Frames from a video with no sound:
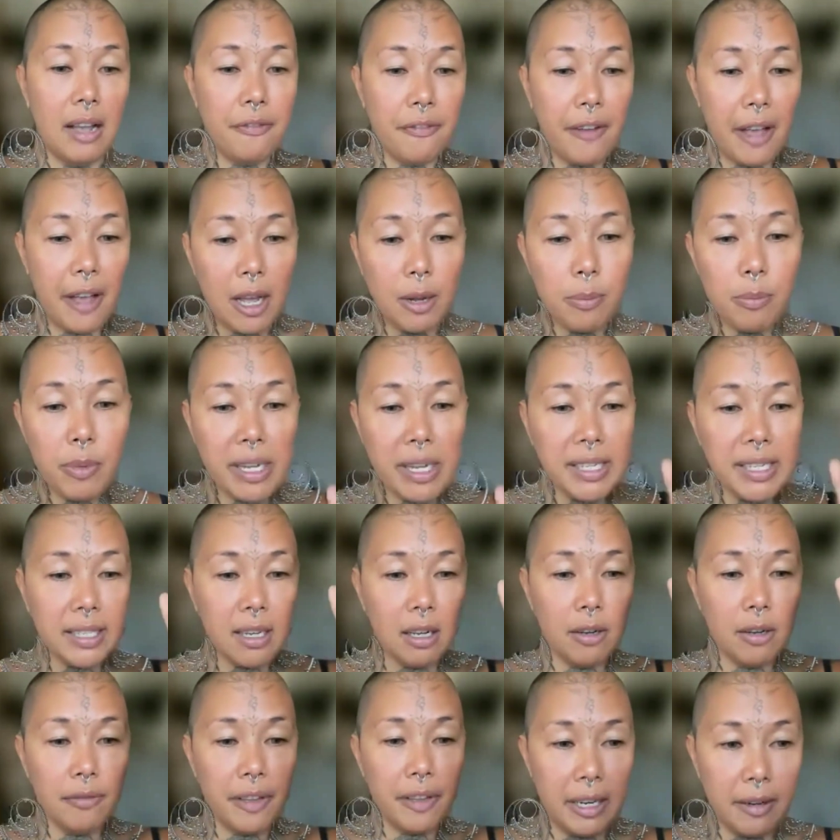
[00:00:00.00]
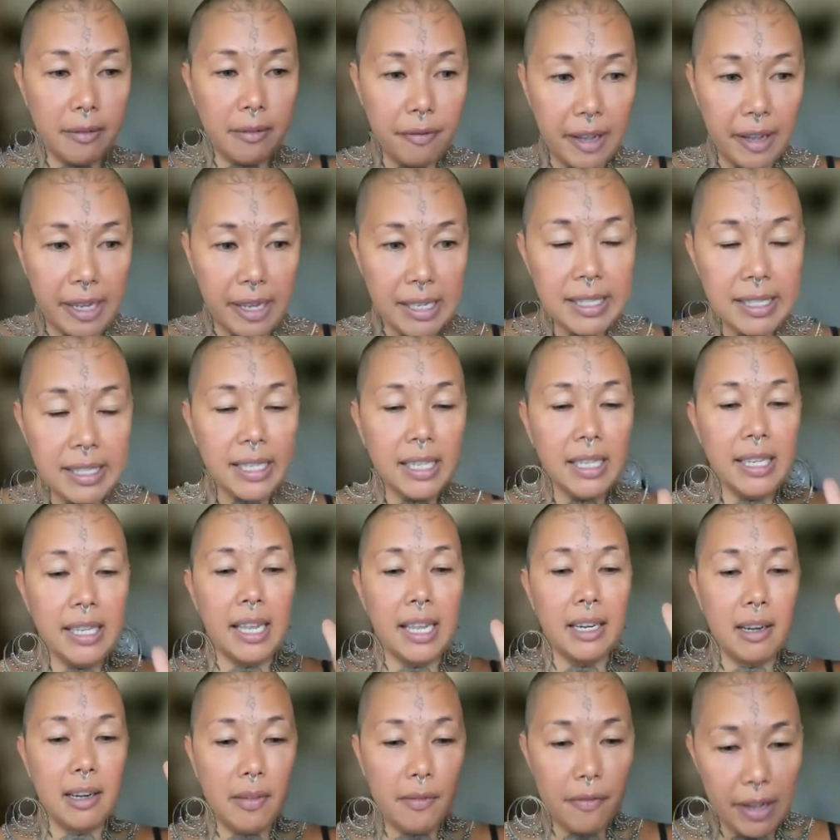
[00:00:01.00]
I found myself
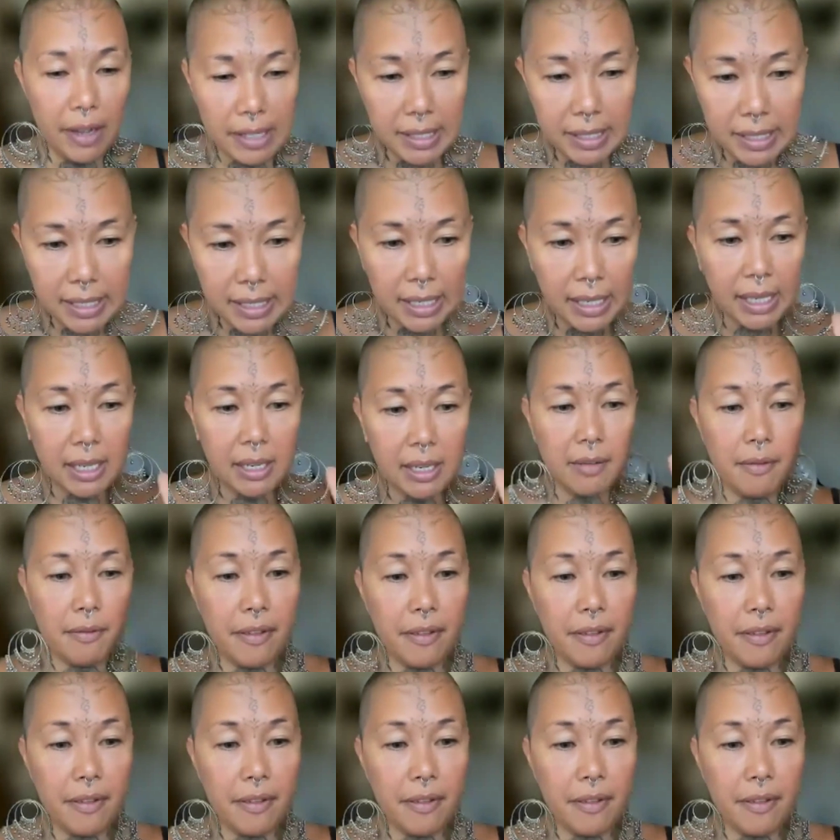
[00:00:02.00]
investing and investing